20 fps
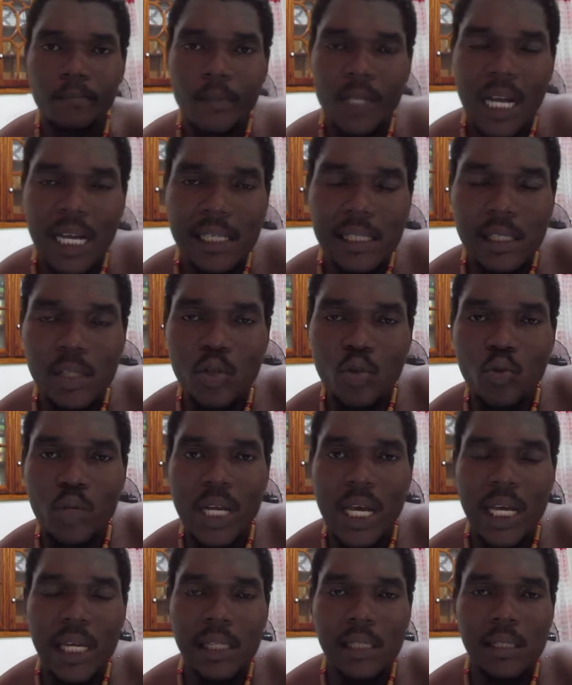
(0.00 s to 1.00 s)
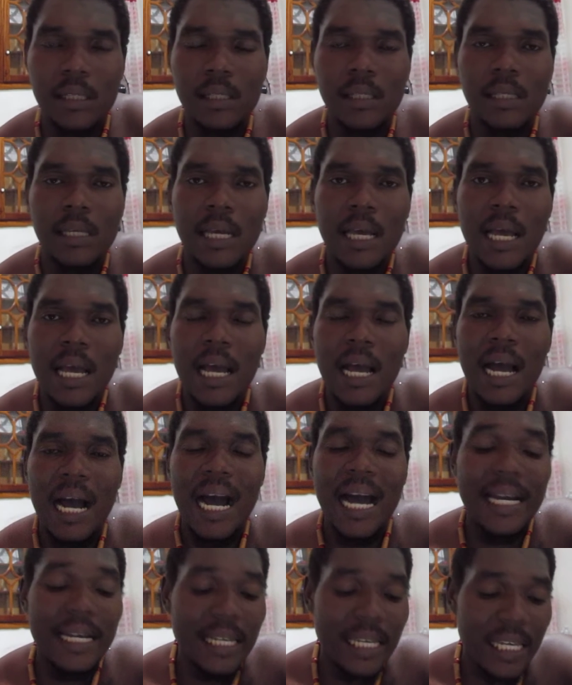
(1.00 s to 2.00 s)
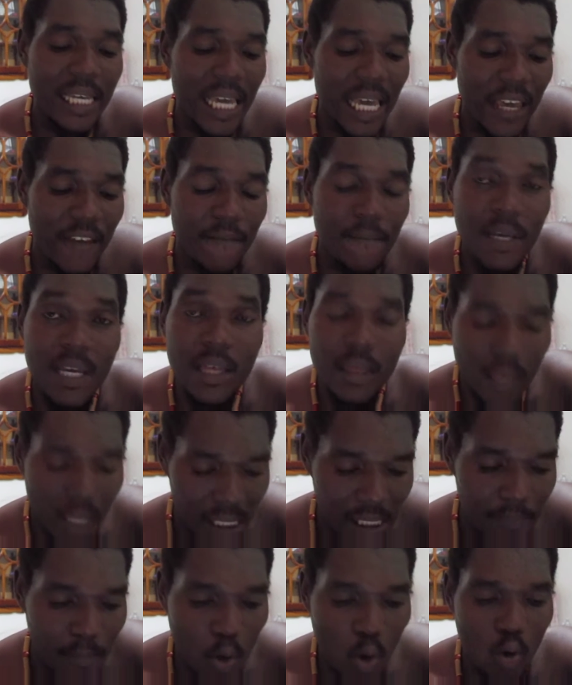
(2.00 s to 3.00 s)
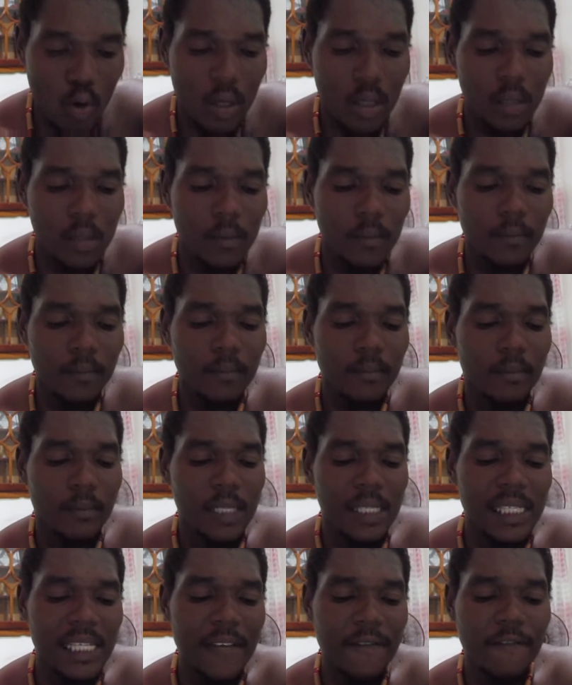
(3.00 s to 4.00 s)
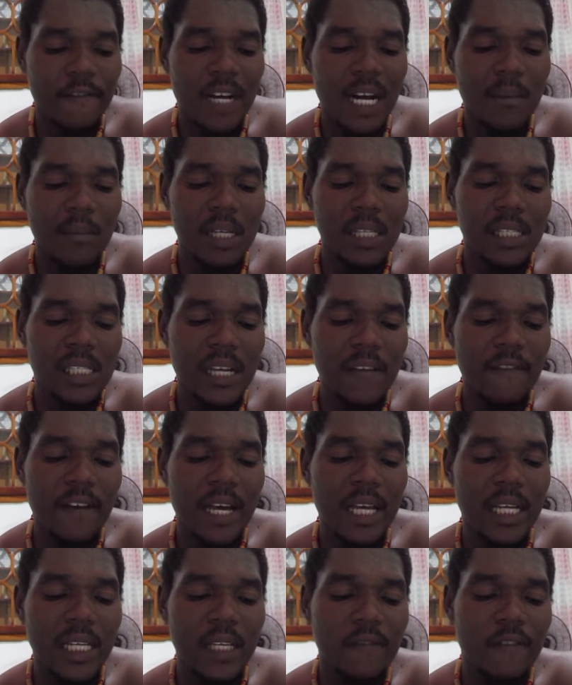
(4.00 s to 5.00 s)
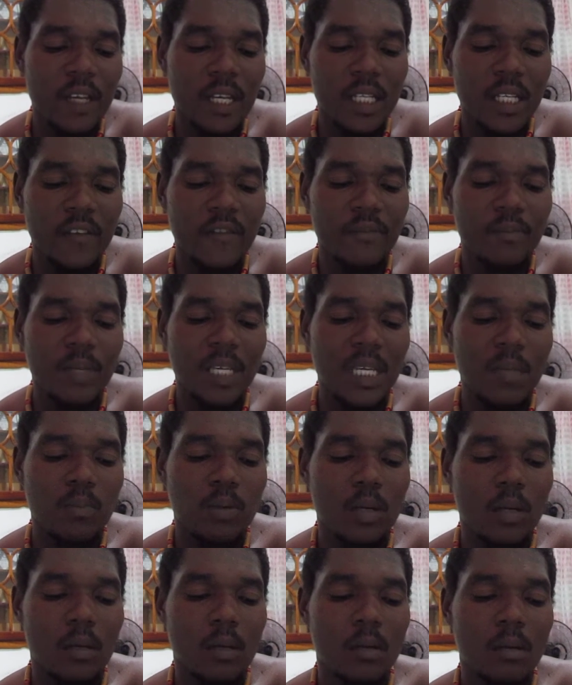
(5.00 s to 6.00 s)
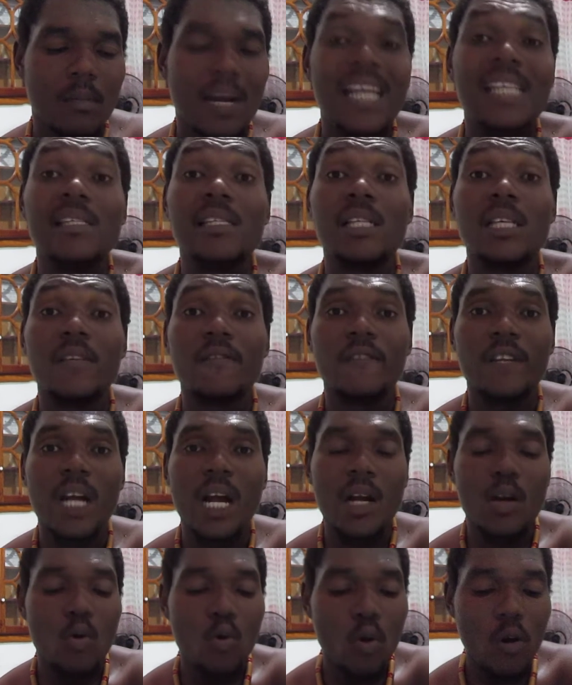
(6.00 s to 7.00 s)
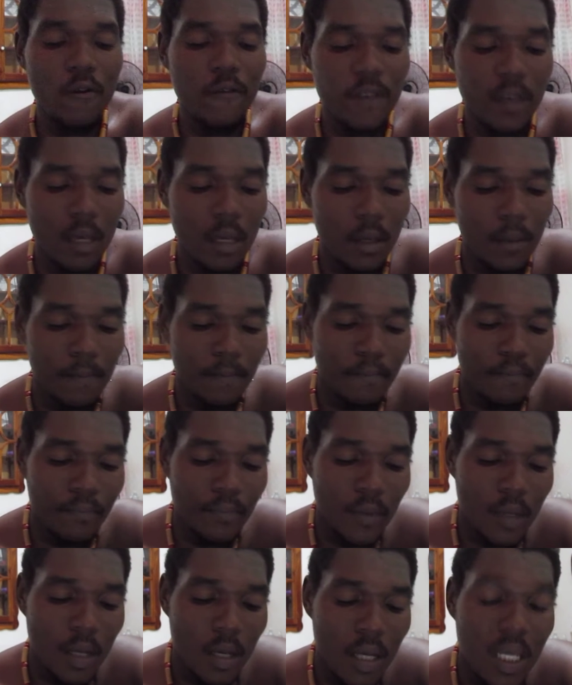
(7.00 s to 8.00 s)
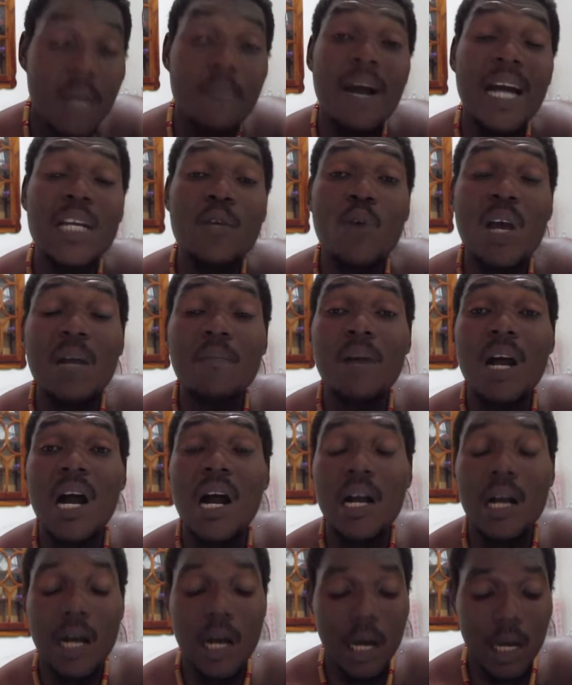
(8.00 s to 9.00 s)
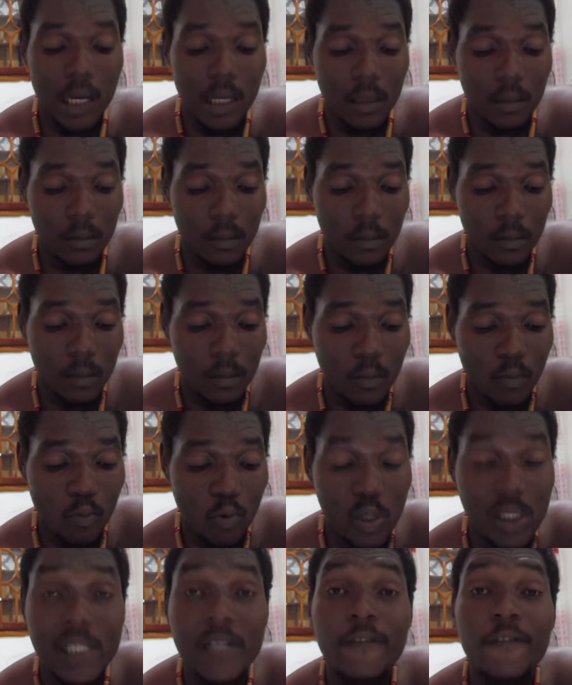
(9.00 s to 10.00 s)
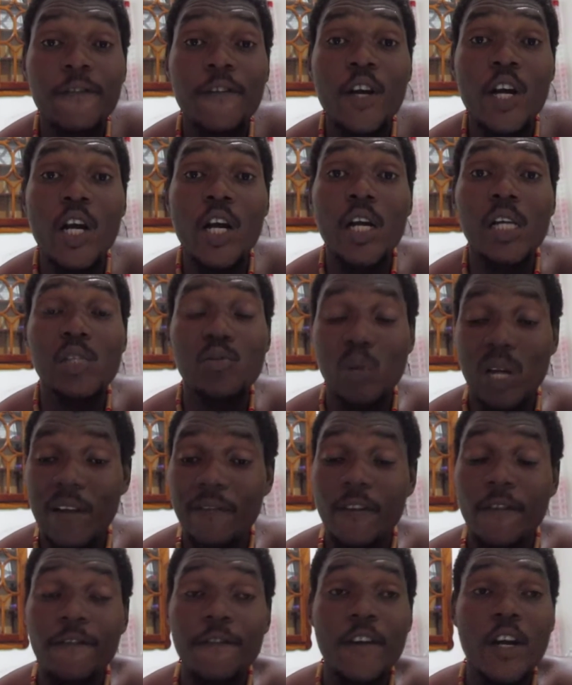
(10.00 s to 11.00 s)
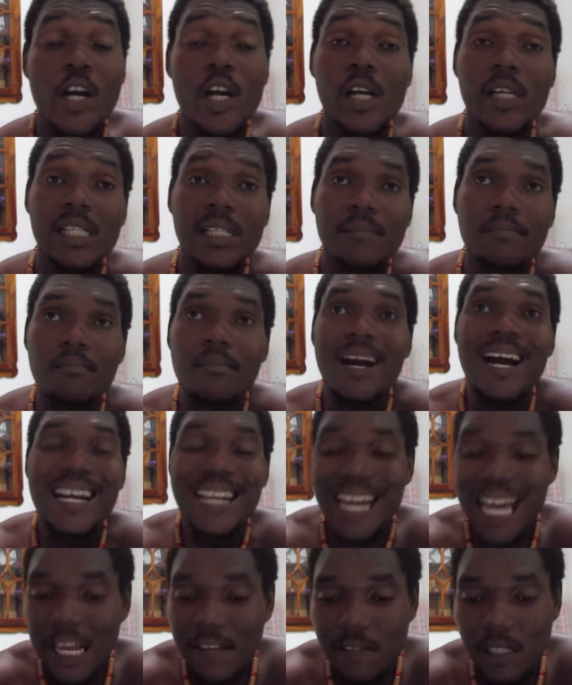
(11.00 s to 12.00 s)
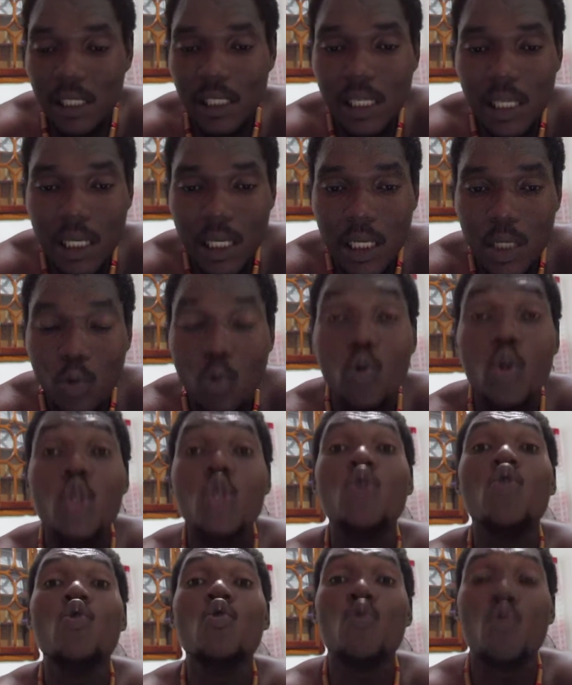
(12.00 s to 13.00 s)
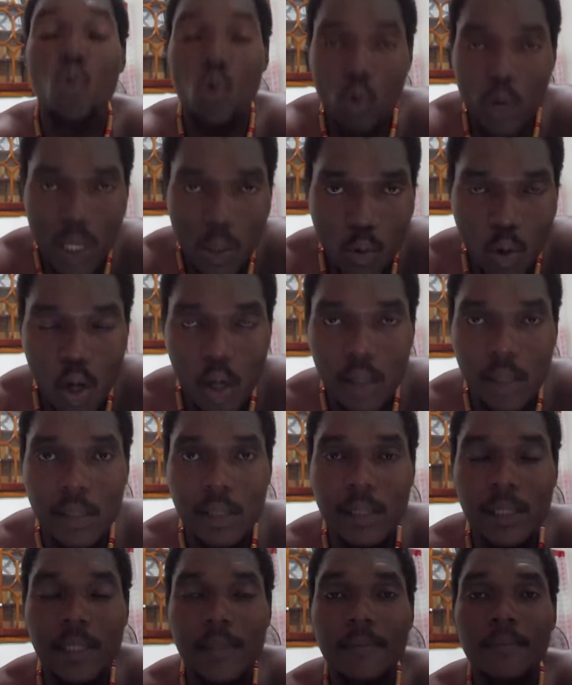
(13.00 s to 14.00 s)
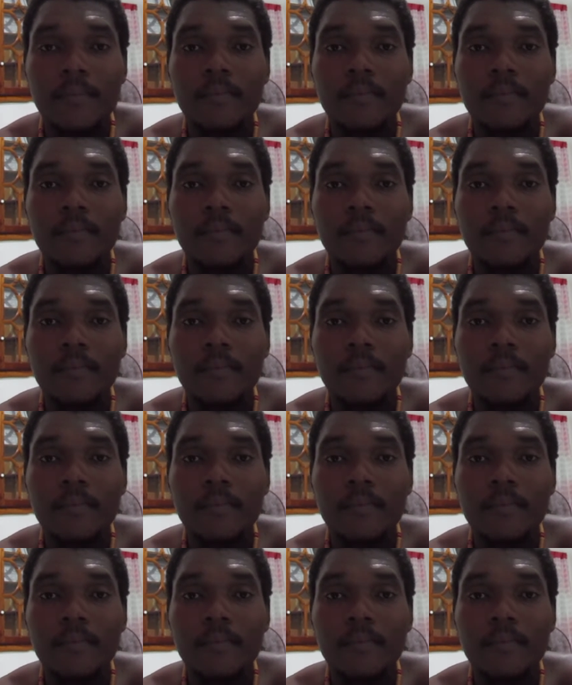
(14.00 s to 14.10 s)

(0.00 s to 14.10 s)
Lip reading: as students. And he gave me this book, The 7 Habits of Highly Effective People by Stephen R. Covey. Emmanuel Morgan was one of the first man I've seen who knew who he was.